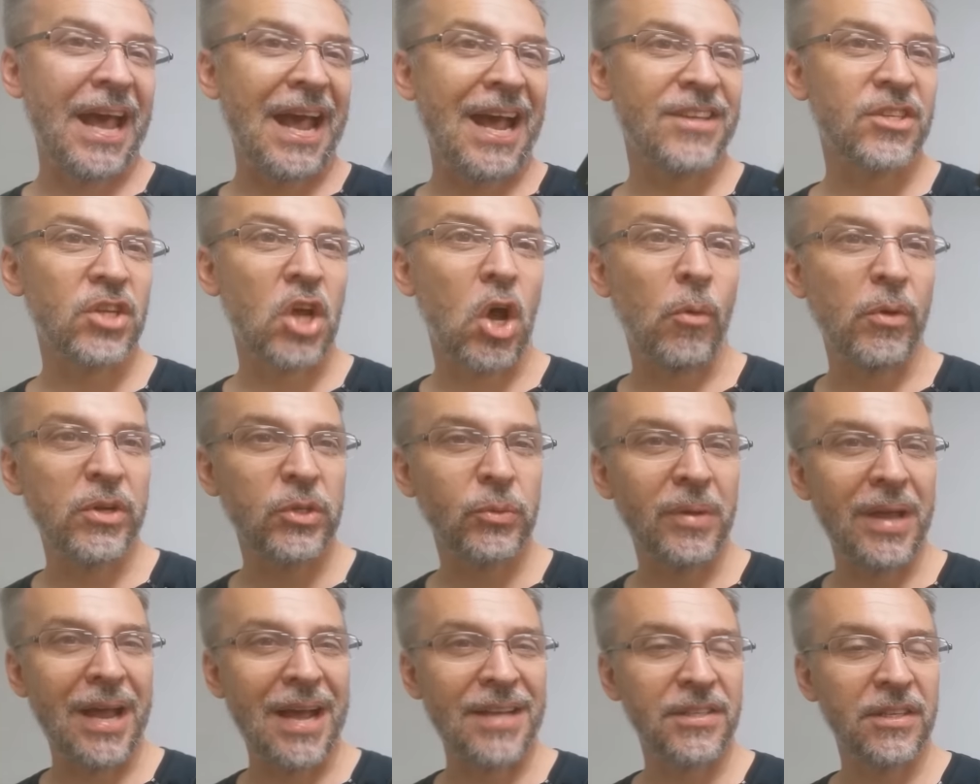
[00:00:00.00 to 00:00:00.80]
As
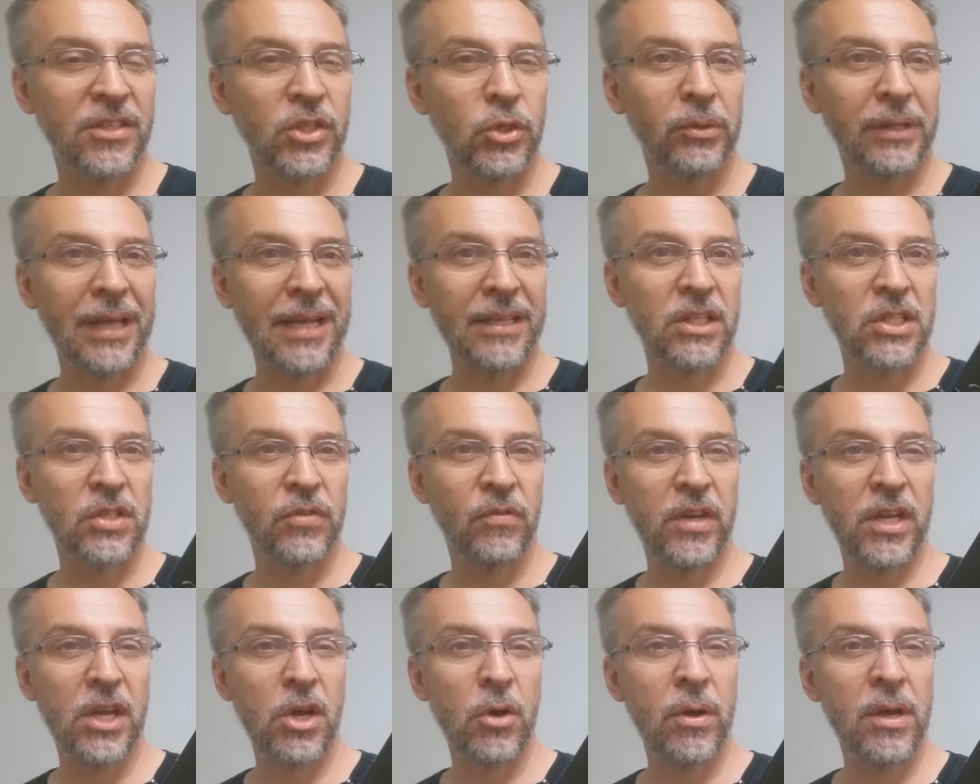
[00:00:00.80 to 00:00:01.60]
always, we ask that you like this
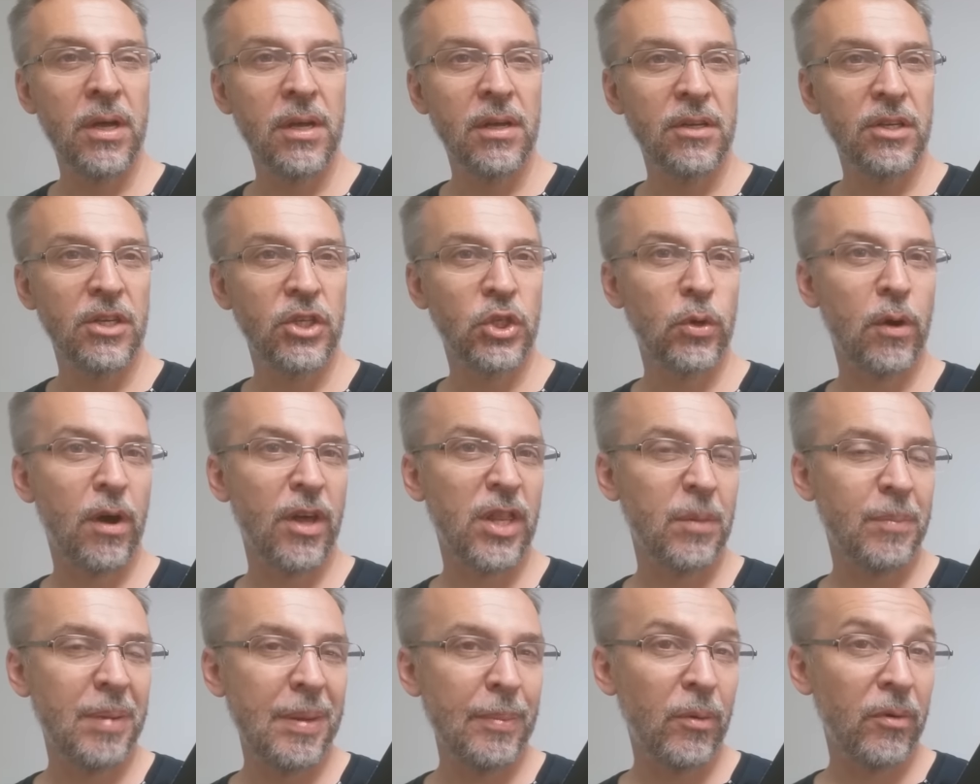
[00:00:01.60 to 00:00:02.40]
video, just so
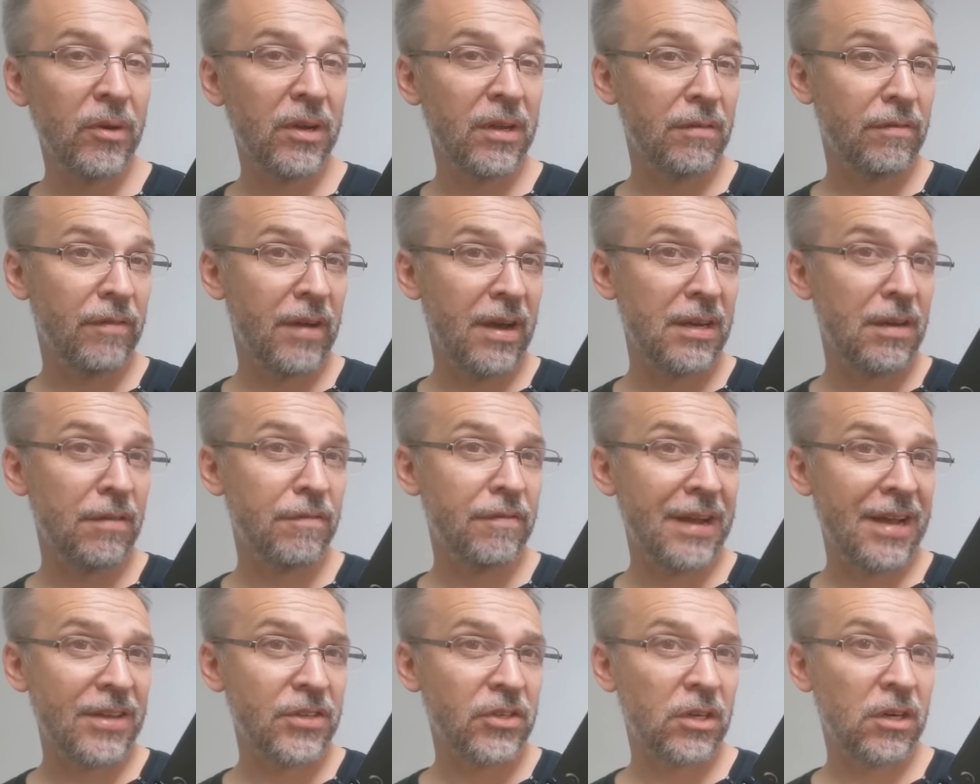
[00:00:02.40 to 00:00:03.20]
other people can find
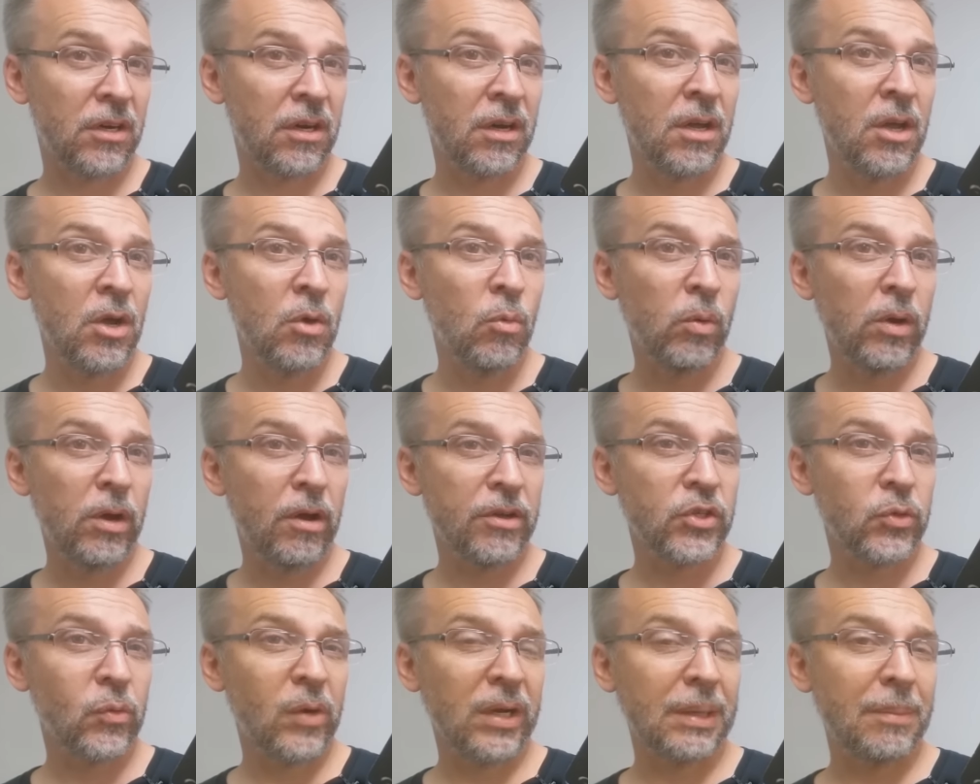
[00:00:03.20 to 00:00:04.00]
it faster. We
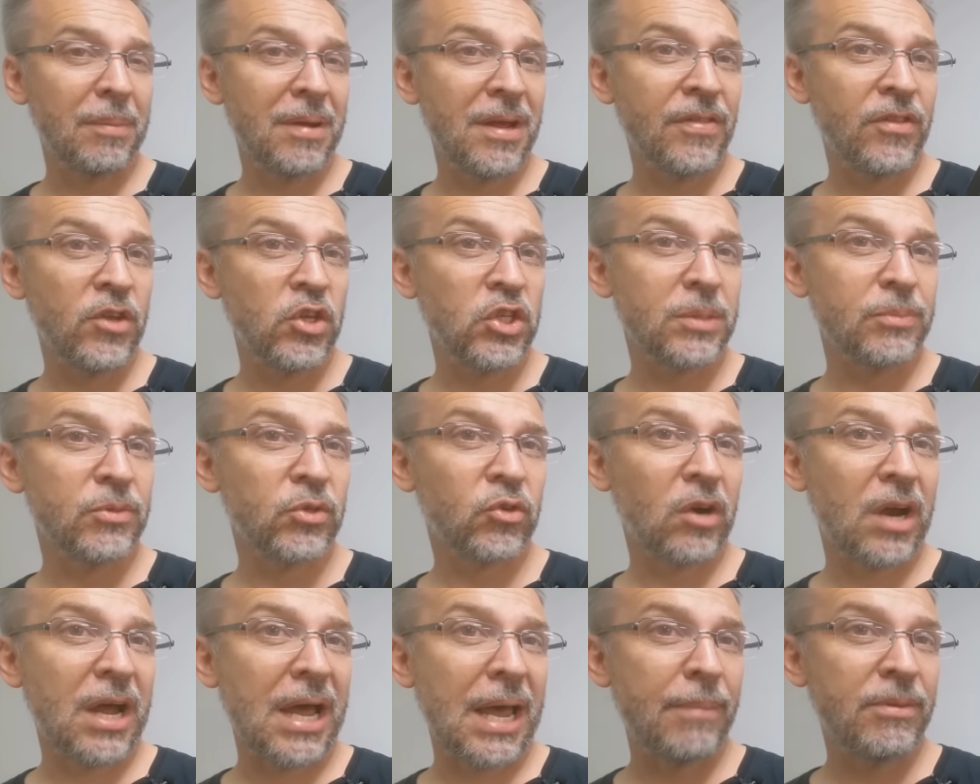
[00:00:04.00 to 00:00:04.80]
also recommend that you
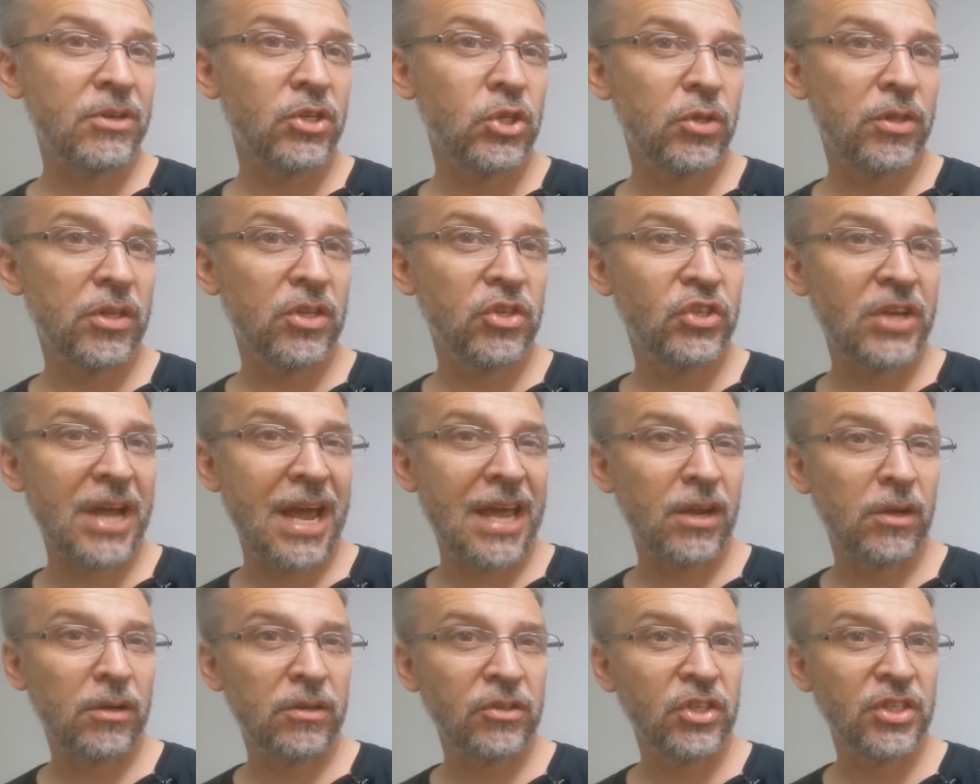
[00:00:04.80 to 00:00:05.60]
subscribe to this
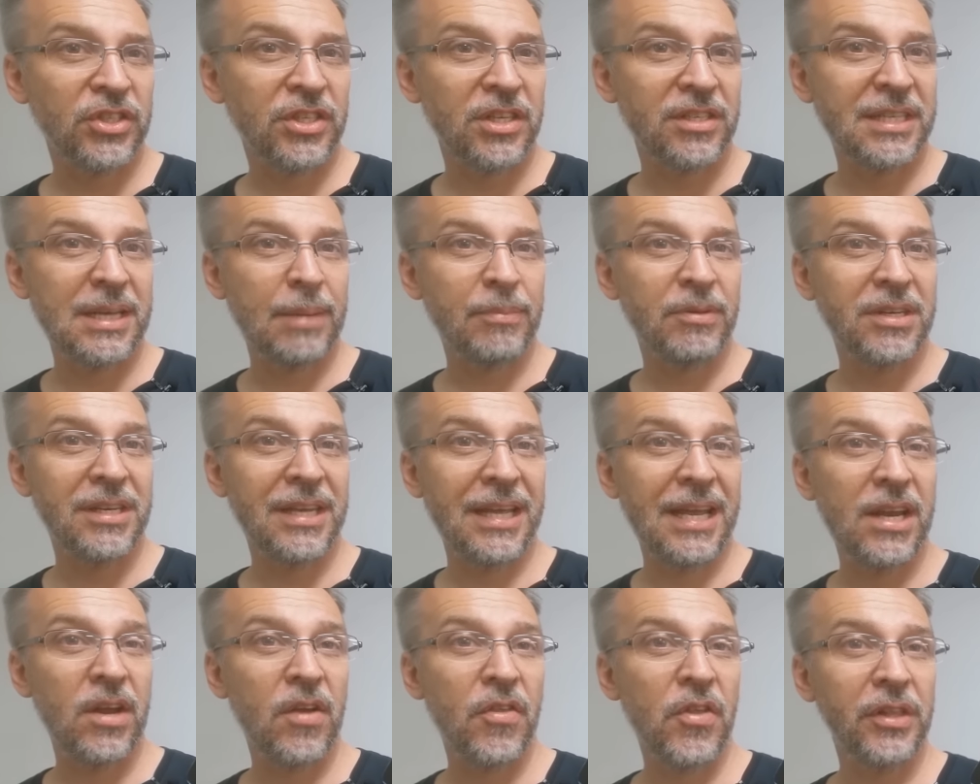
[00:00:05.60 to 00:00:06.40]
channel, just to stay up to
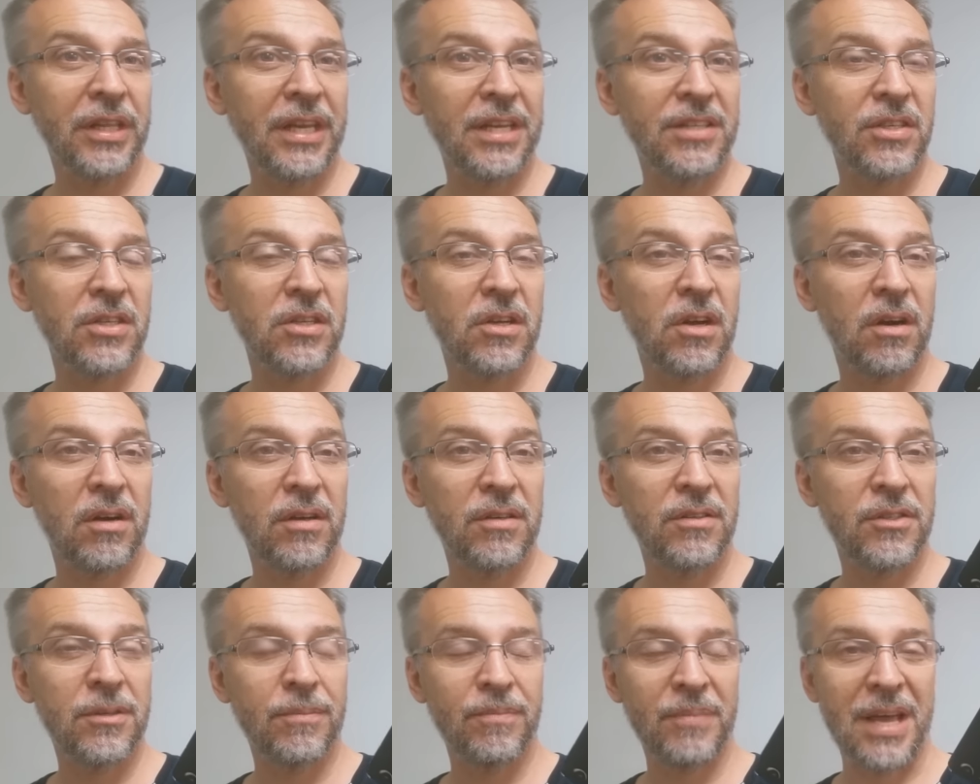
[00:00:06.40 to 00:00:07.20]
date on the latest in
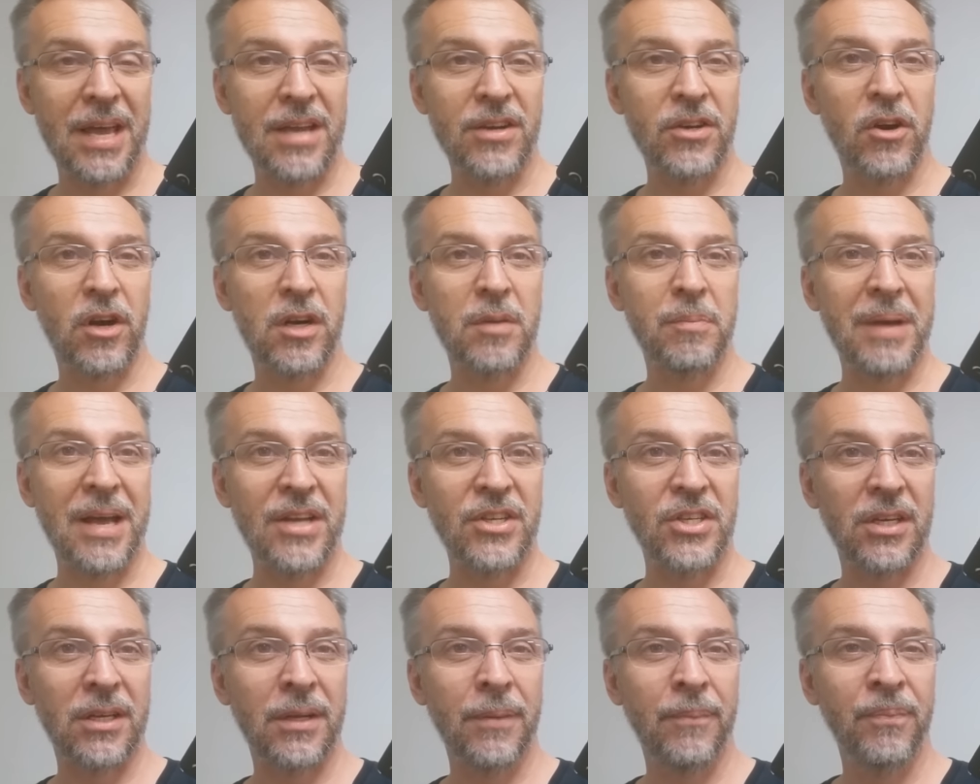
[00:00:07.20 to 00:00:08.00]
cards and card
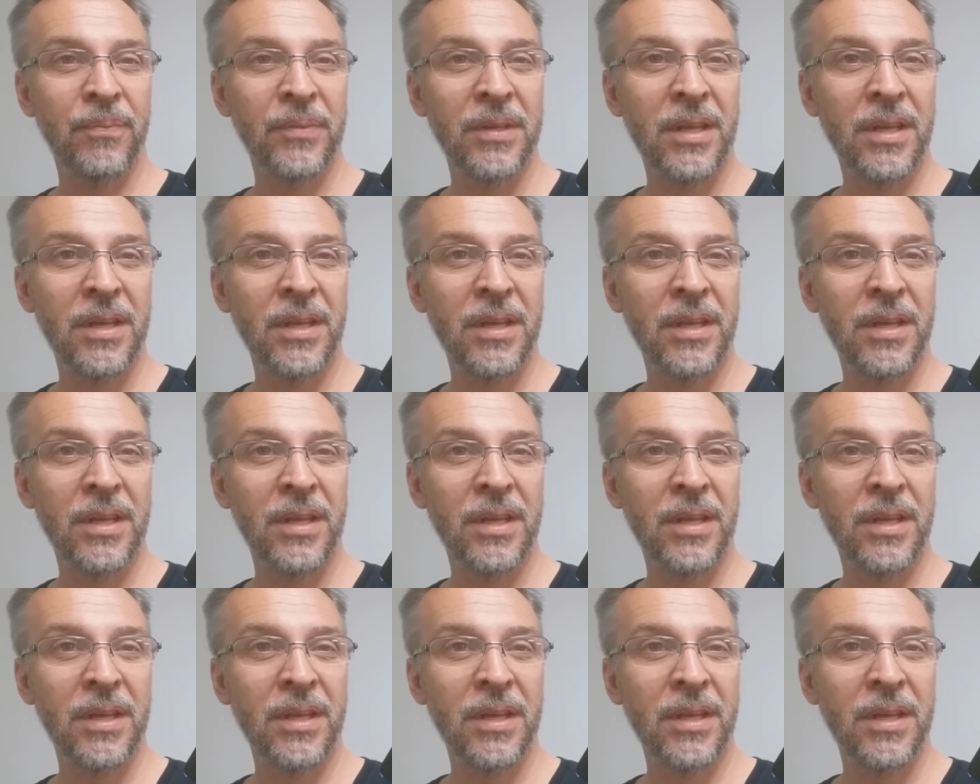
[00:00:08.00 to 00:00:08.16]
magic.